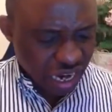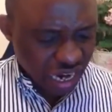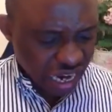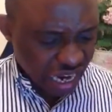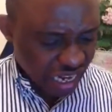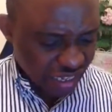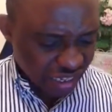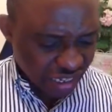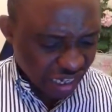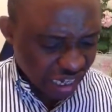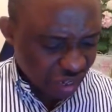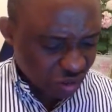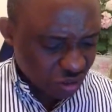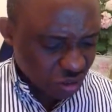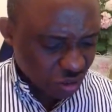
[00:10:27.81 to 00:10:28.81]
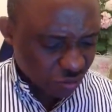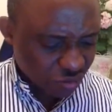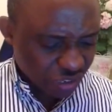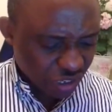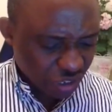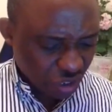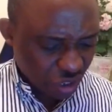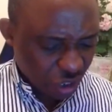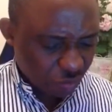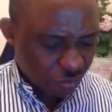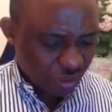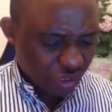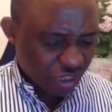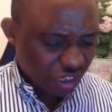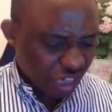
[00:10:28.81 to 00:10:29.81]
And the house of Jacob
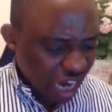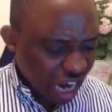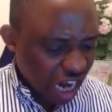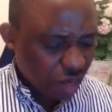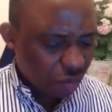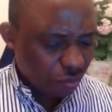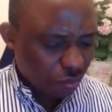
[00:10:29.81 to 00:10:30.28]
shall